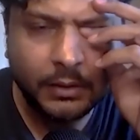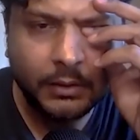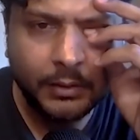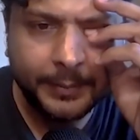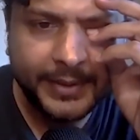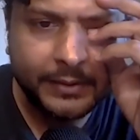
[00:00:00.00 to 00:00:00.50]

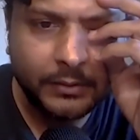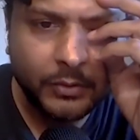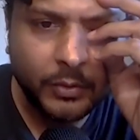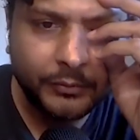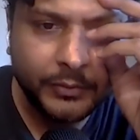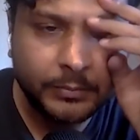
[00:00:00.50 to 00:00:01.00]
Uh, I mean,
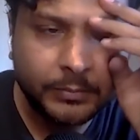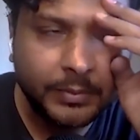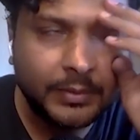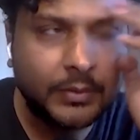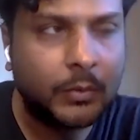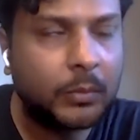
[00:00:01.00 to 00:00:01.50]
you have to,
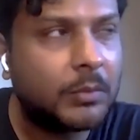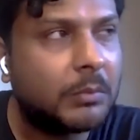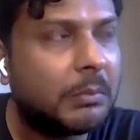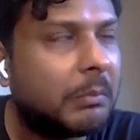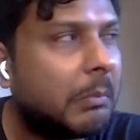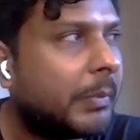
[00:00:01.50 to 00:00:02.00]
to
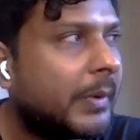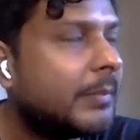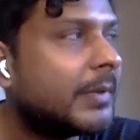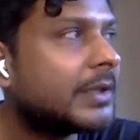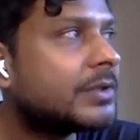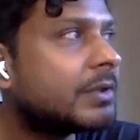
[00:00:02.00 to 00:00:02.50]

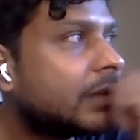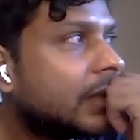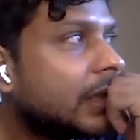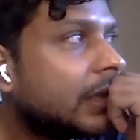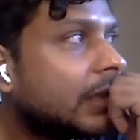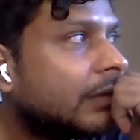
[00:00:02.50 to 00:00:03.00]
pretty much
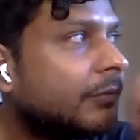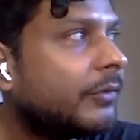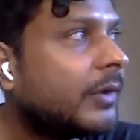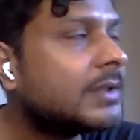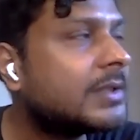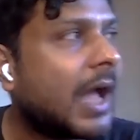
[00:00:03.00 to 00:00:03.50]
the
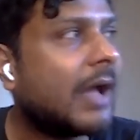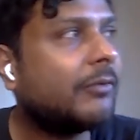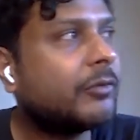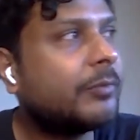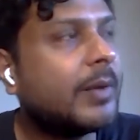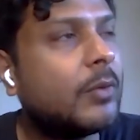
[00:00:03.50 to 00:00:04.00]
first
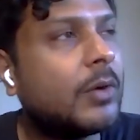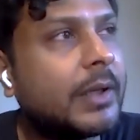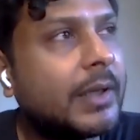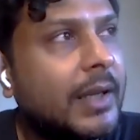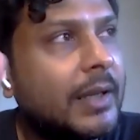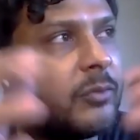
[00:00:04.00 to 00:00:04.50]
half of my
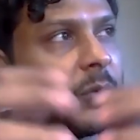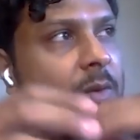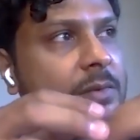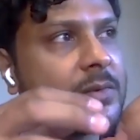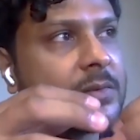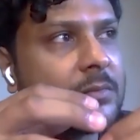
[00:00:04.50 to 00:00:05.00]
working life
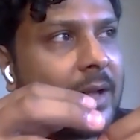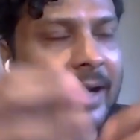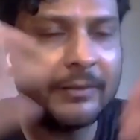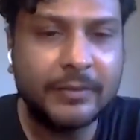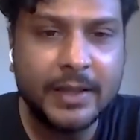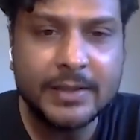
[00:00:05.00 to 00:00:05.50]
was
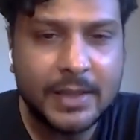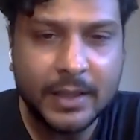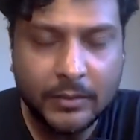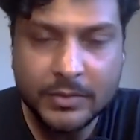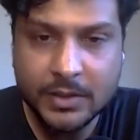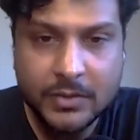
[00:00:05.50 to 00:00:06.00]
advertising.
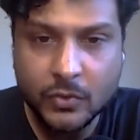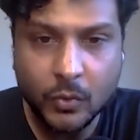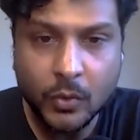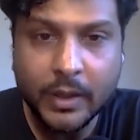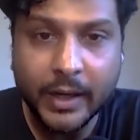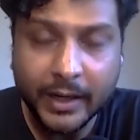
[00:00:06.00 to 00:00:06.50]
And I was just
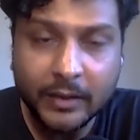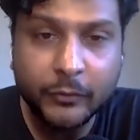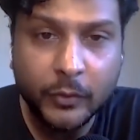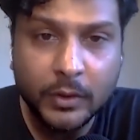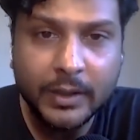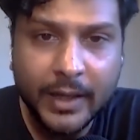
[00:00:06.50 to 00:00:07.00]
so
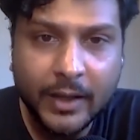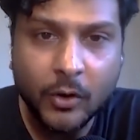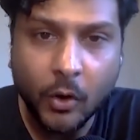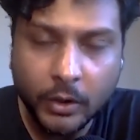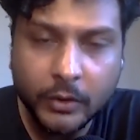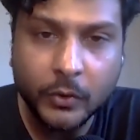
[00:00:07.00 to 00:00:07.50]
grateful that I
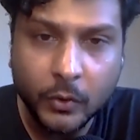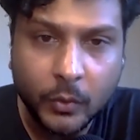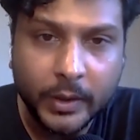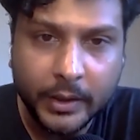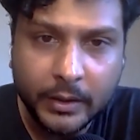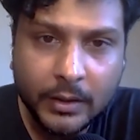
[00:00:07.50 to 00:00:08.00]
yeah. got to
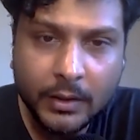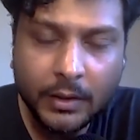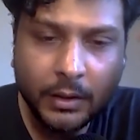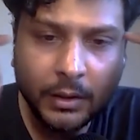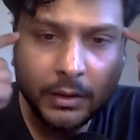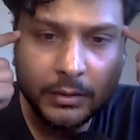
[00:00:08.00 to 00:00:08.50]
do it,
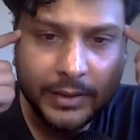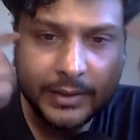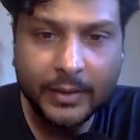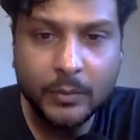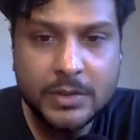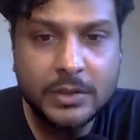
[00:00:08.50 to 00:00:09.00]
uh,
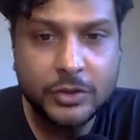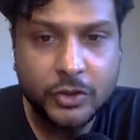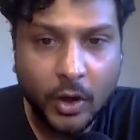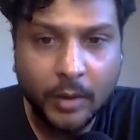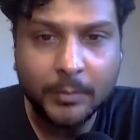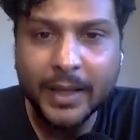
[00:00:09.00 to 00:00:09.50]
that there was a
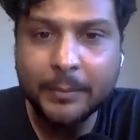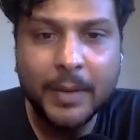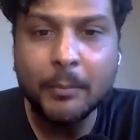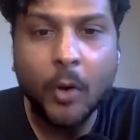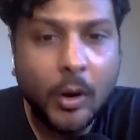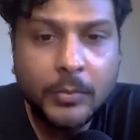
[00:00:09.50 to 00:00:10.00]
job. Like
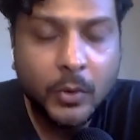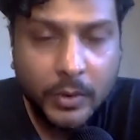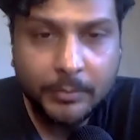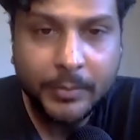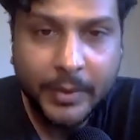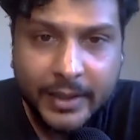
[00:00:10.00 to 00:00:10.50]
my mom
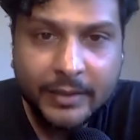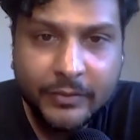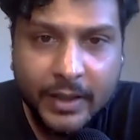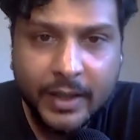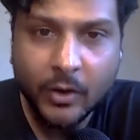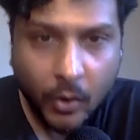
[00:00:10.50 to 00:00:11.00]
couldn't
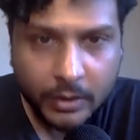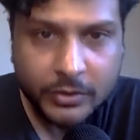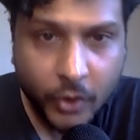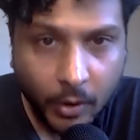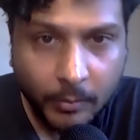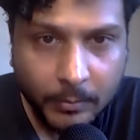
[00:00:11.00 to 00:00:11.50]
believe that I got
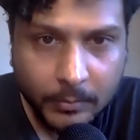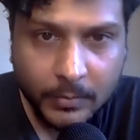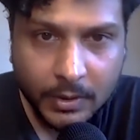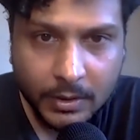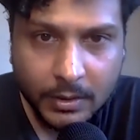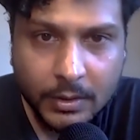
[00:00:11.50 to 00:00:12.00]
a job.
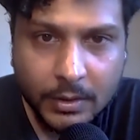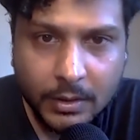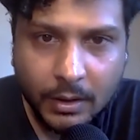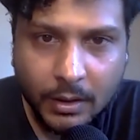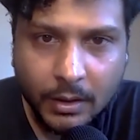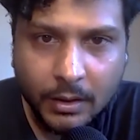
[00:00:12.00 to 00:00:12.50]

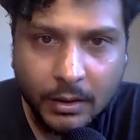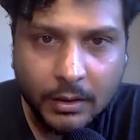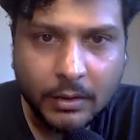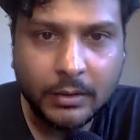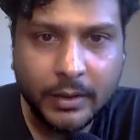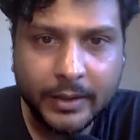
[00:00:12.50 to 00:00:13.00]

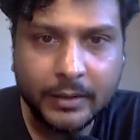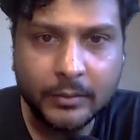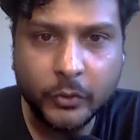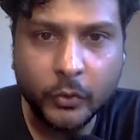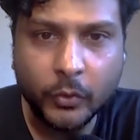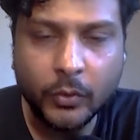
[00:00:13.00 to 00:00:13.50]
Uh, like,
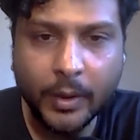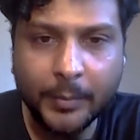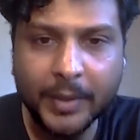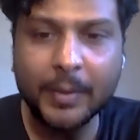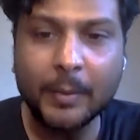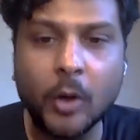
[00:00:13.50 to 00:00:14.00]
you know, I
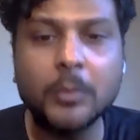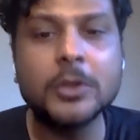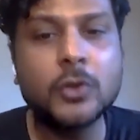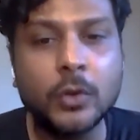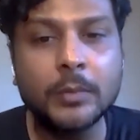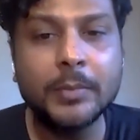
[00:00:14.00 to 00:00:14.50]
mean, my mom
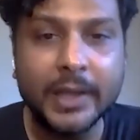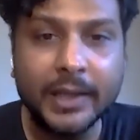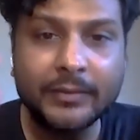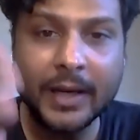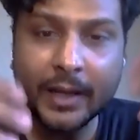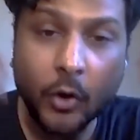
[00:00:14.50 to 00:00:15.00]
also couldn't
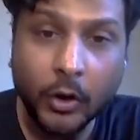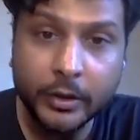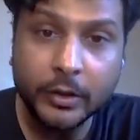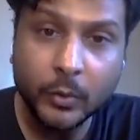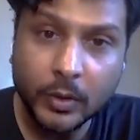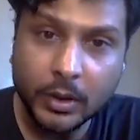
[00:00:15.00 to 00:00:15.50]
believe that I
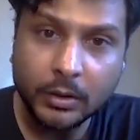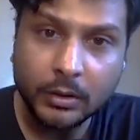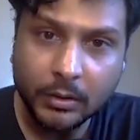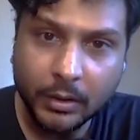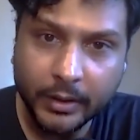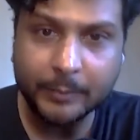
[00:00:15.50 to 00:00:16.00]
got into a,
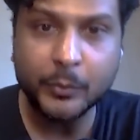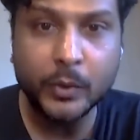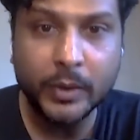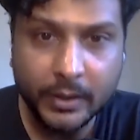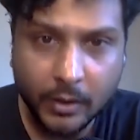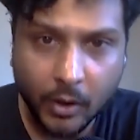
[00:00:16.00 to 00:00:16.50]
a
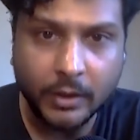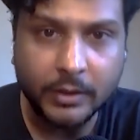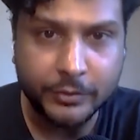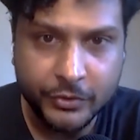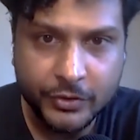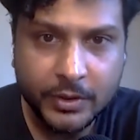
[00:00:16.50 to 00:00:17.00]
reputed
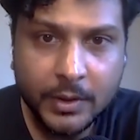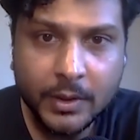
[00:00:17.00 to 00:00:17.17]
college.